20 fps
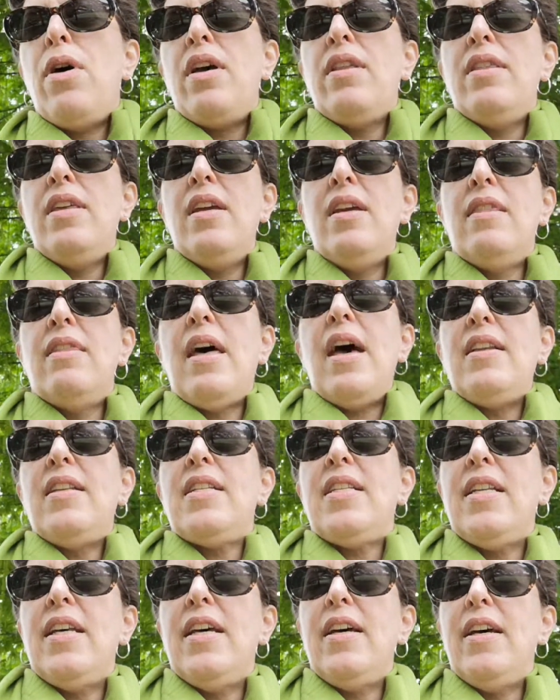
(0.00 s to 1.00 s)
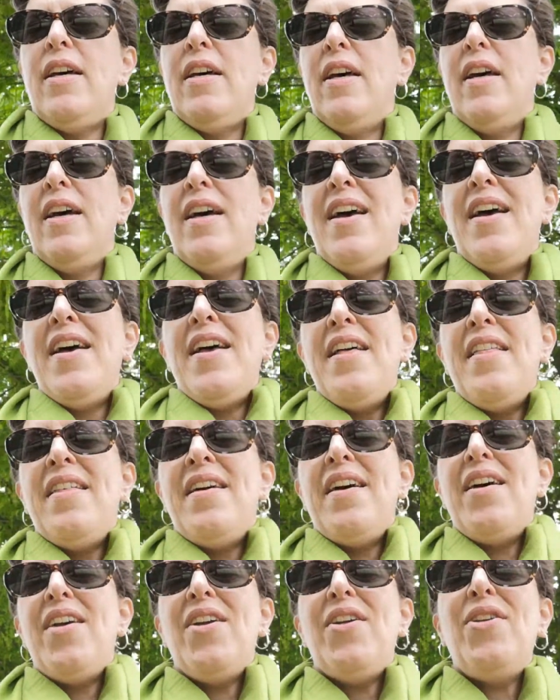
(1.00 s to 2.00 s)
I think that's
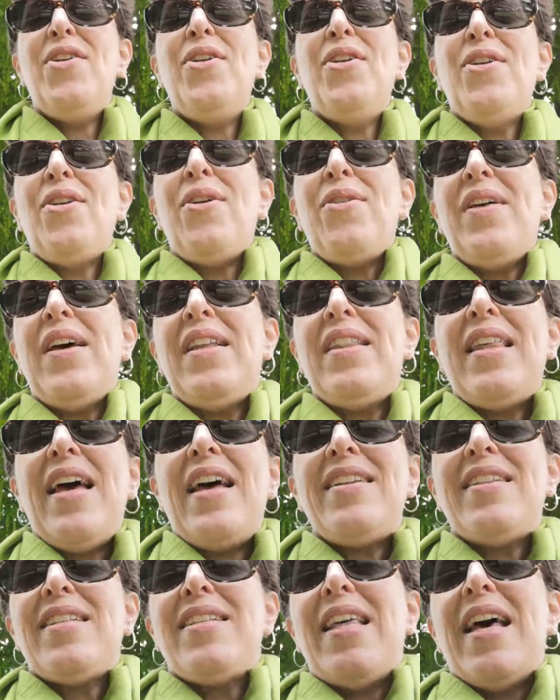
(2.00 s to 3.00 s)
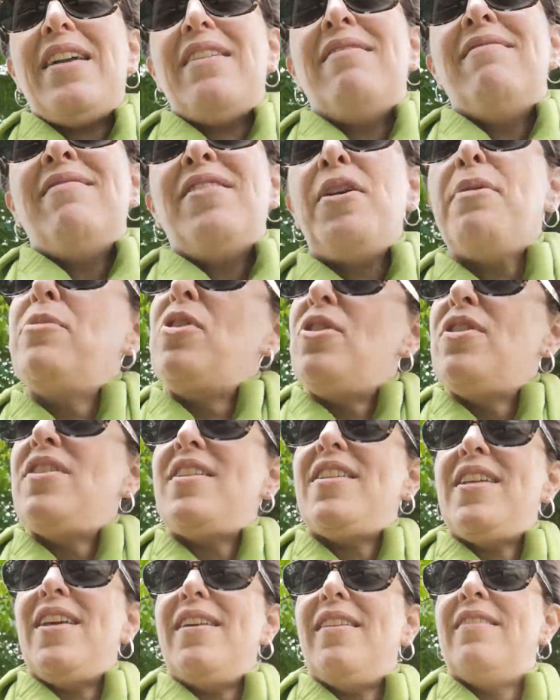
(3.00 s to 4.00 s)
that's that
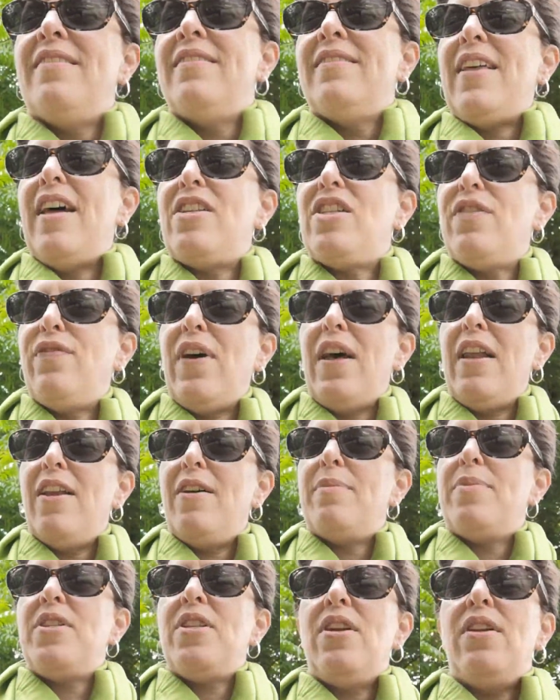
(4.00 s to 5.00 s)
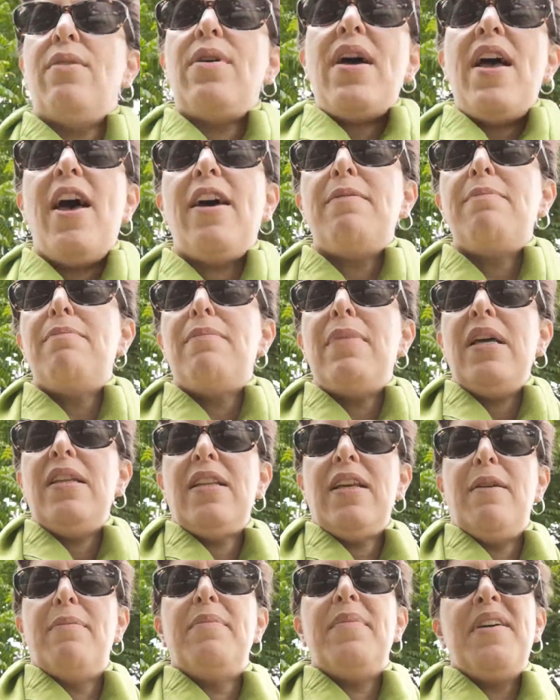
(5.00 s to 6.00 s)
community that develops. I hadn't met
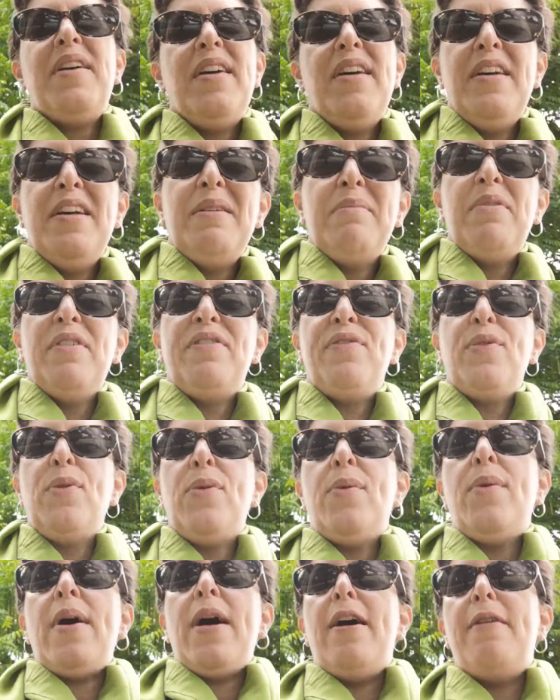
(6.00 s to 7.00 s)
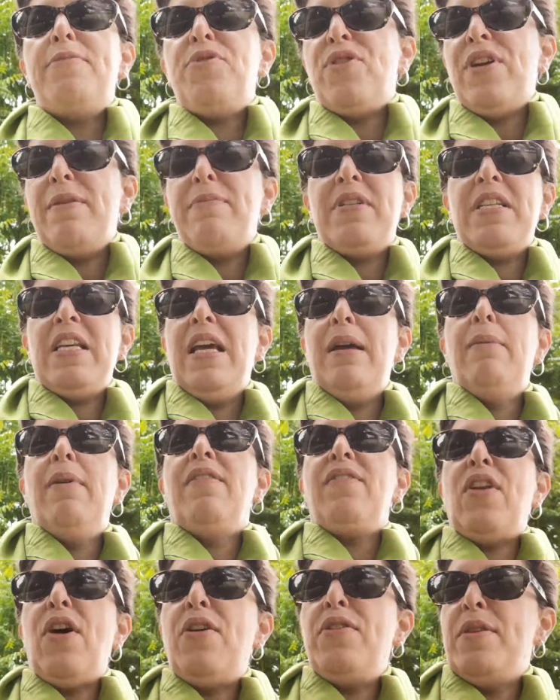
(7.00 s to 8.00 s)
them before Dream Team.
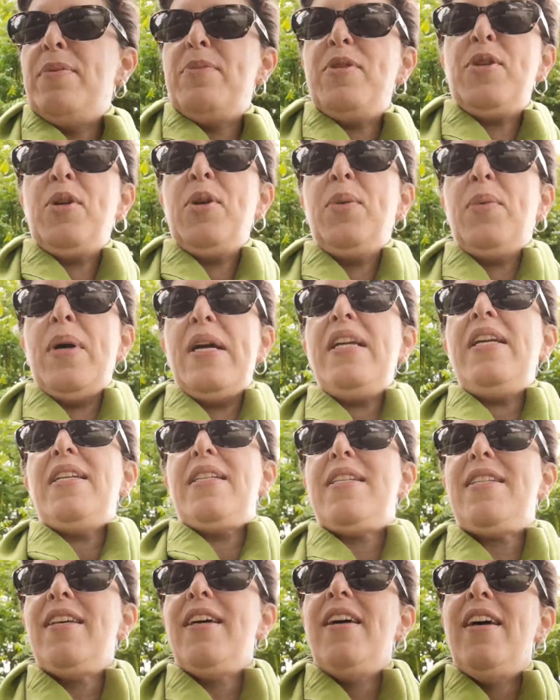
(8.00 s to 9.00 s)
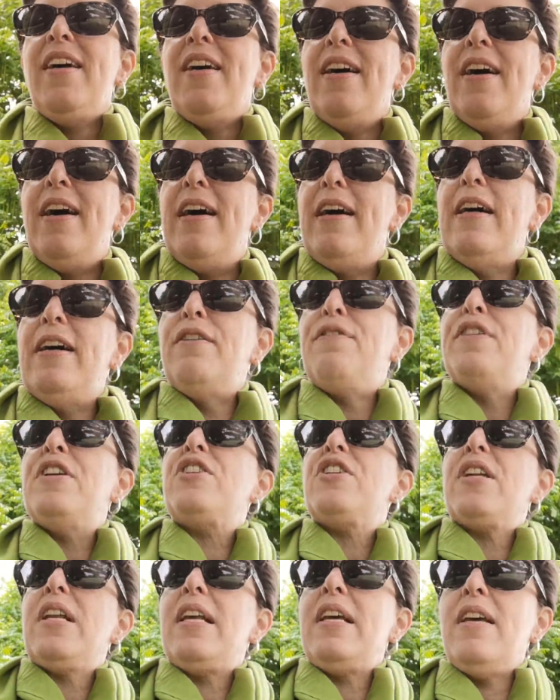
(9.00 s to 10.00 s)
I've known them 2 weeks
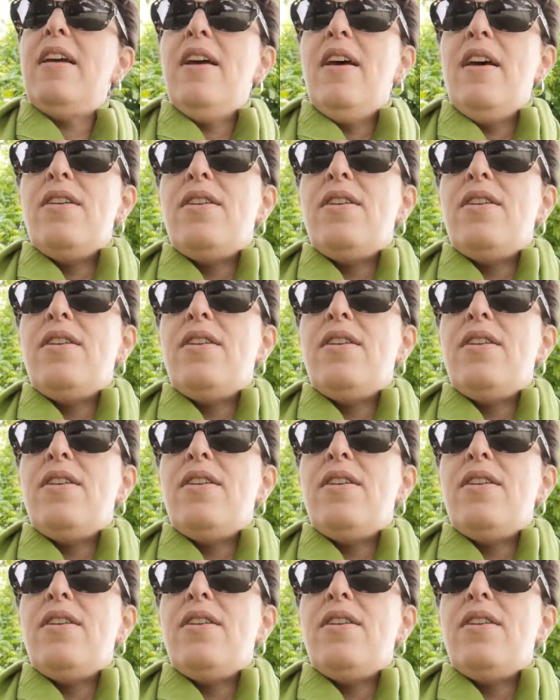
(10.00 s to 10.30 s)
officially.